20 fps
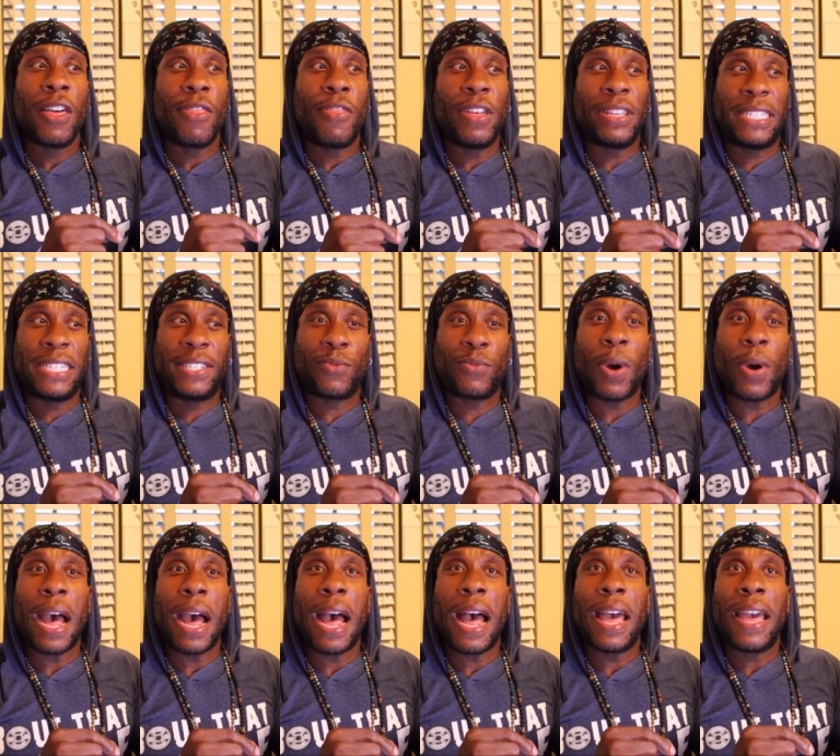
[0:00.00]
This is
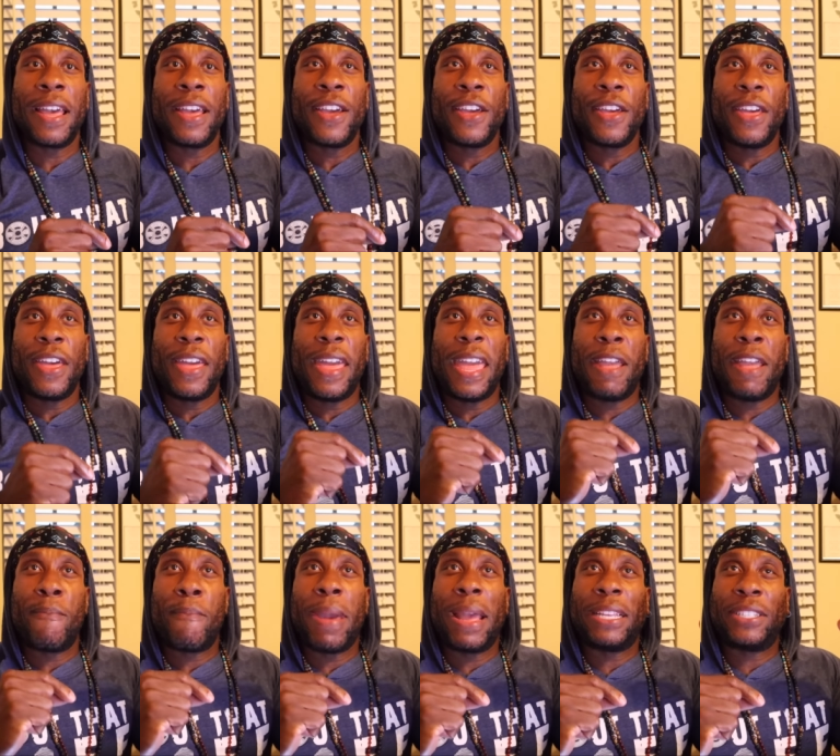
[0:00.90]
why
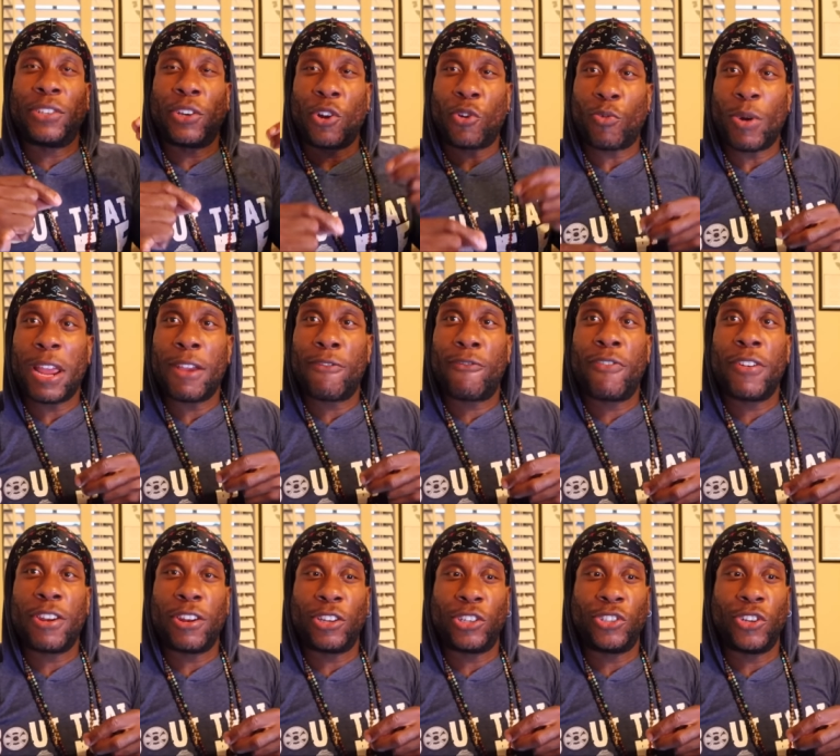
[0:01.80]
it makes a great
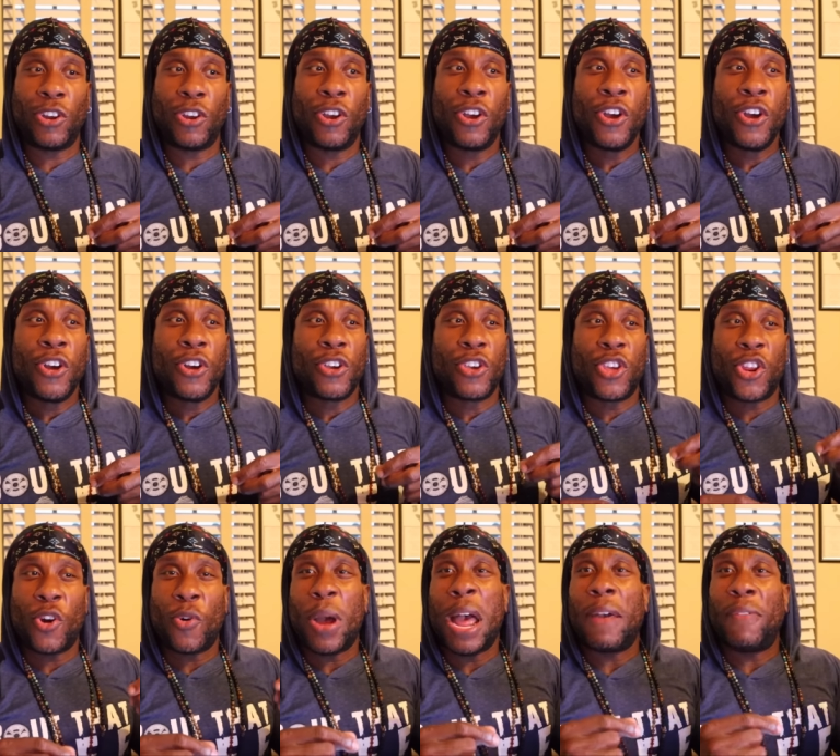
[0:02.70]
finisher. You
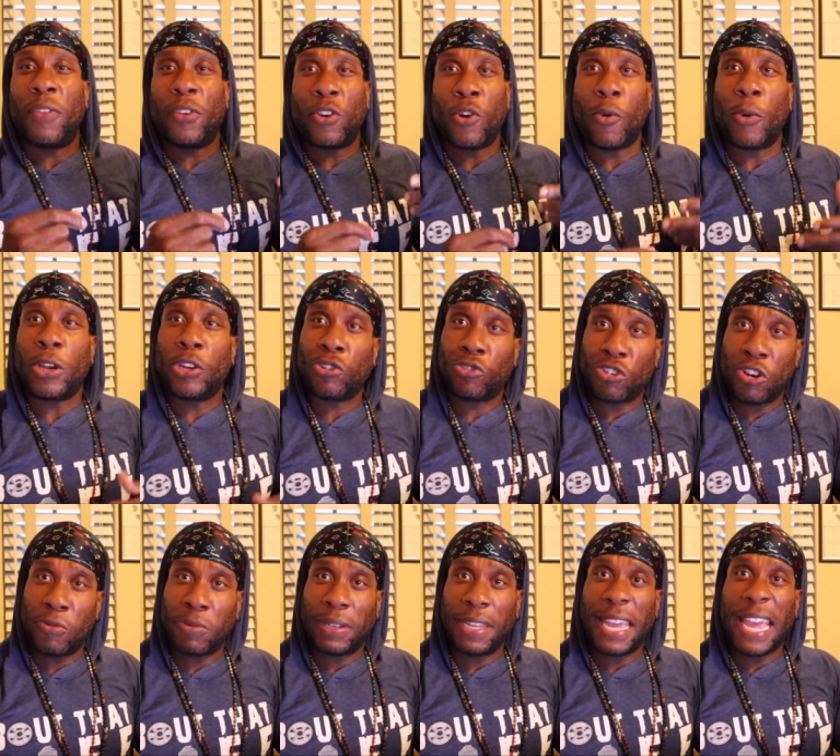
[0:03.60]
don't have to go
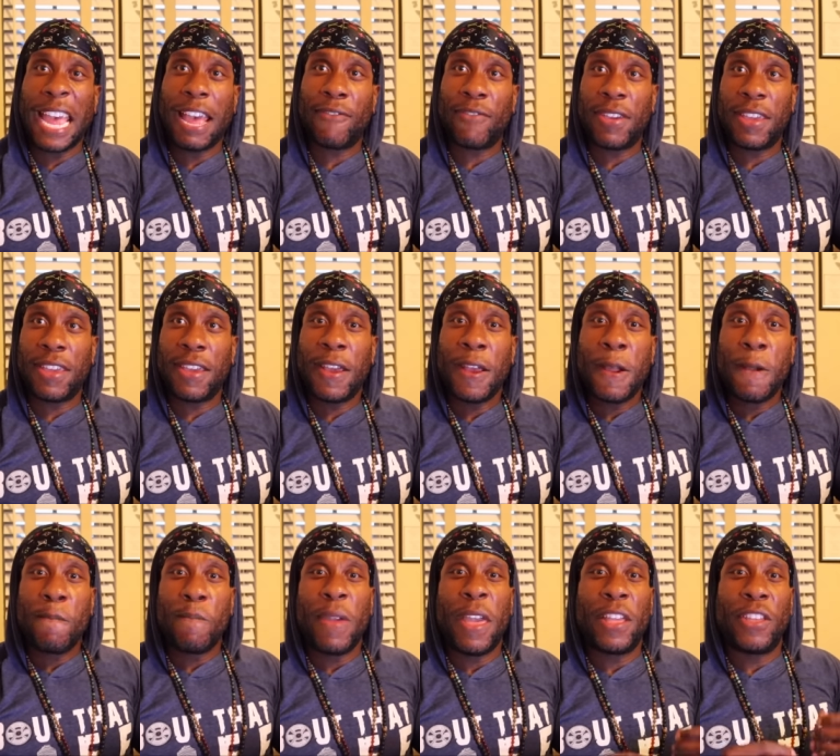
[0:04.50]
extremely heavy,
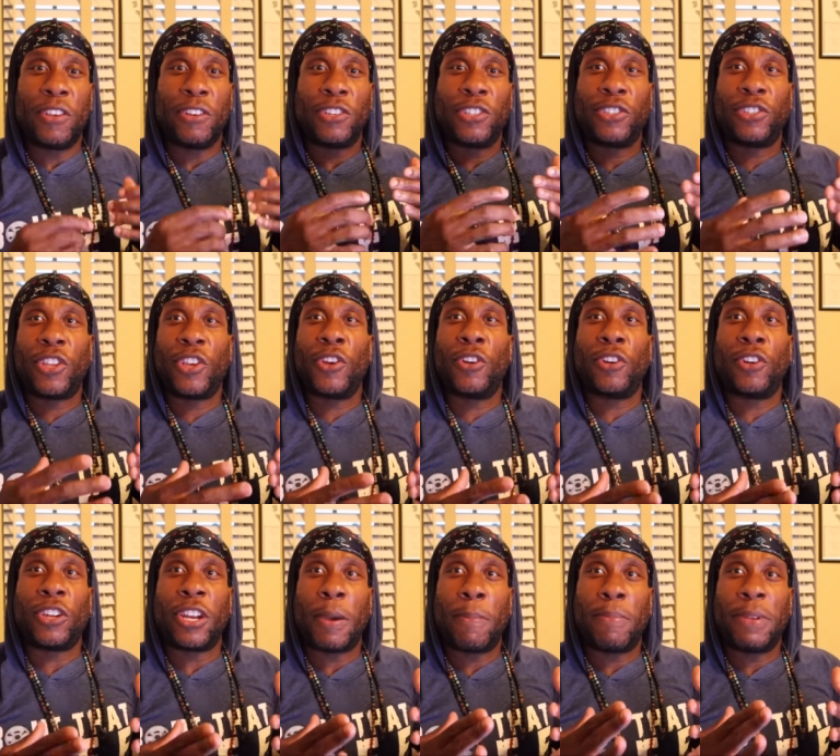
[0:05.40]
and you're still
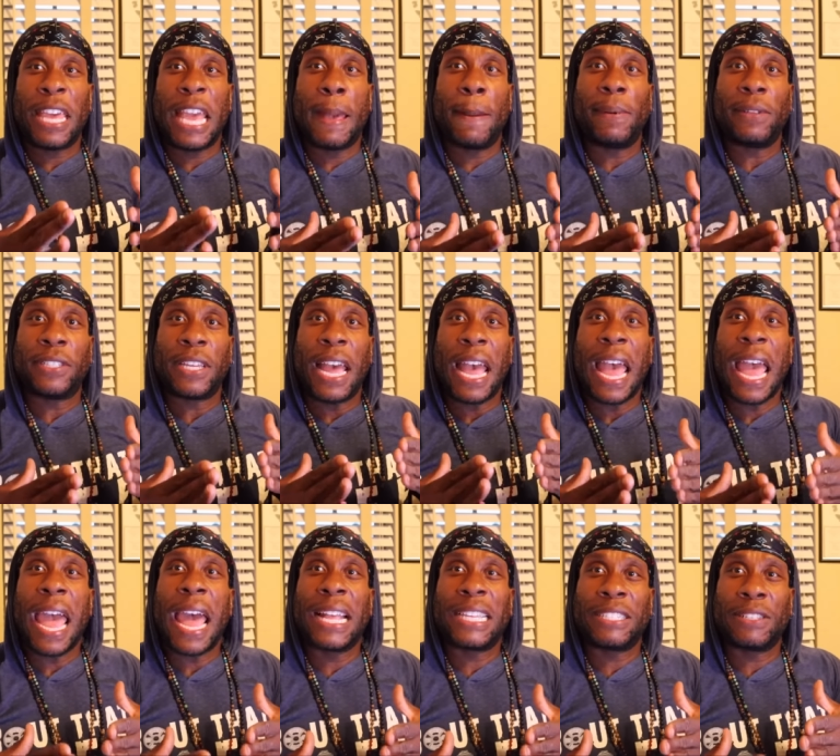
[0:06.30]
gonna be able to
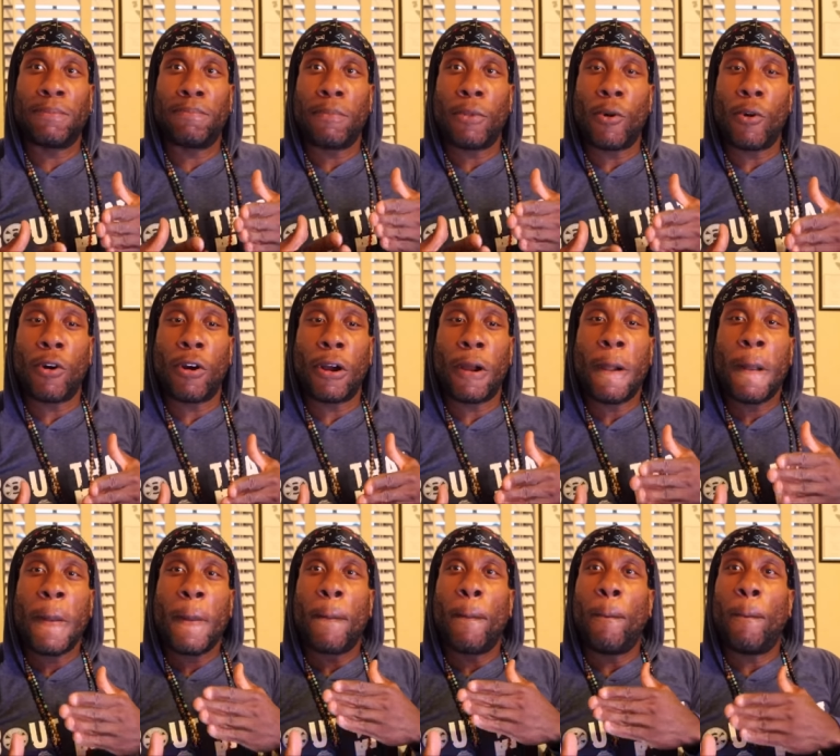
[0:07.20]
add some more
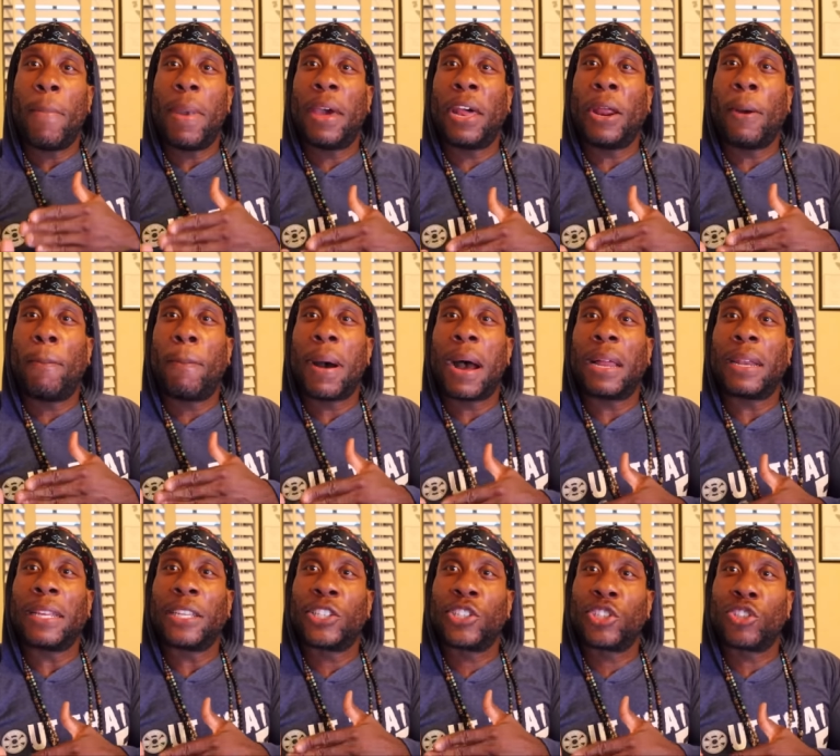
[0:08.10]

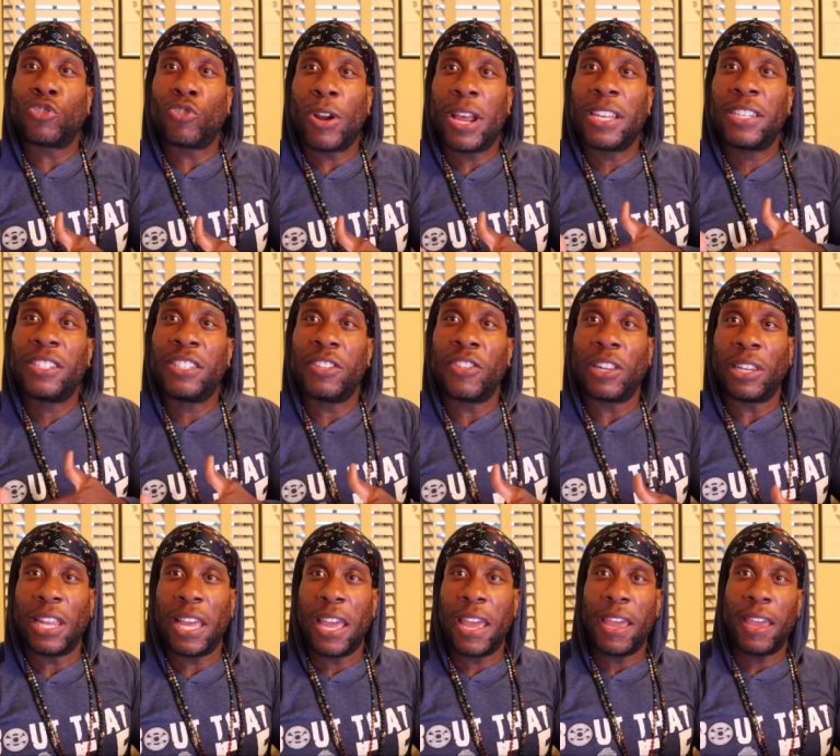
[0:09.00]
metabolic stress to the
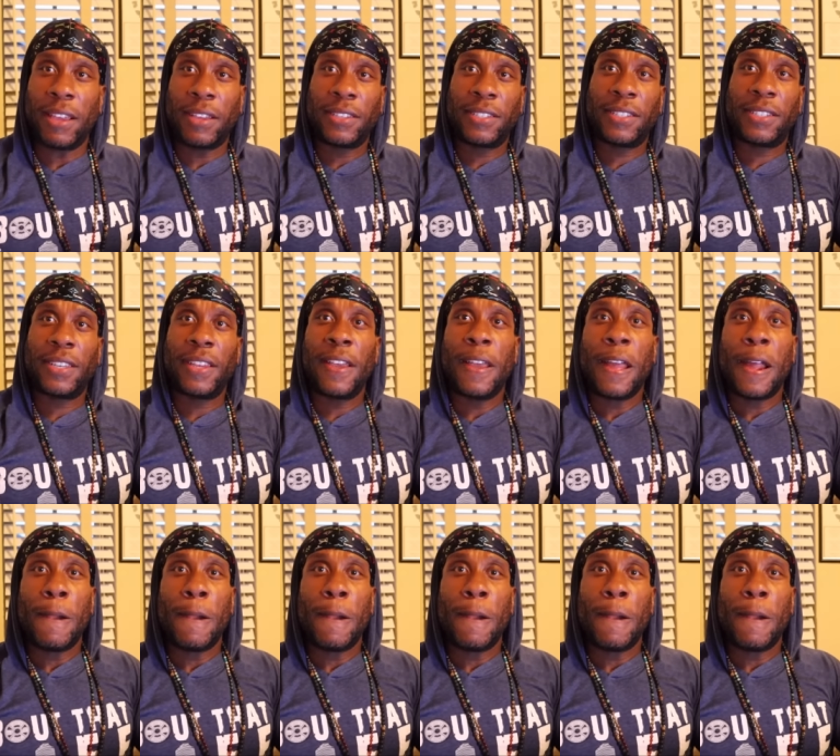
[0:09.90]
legs.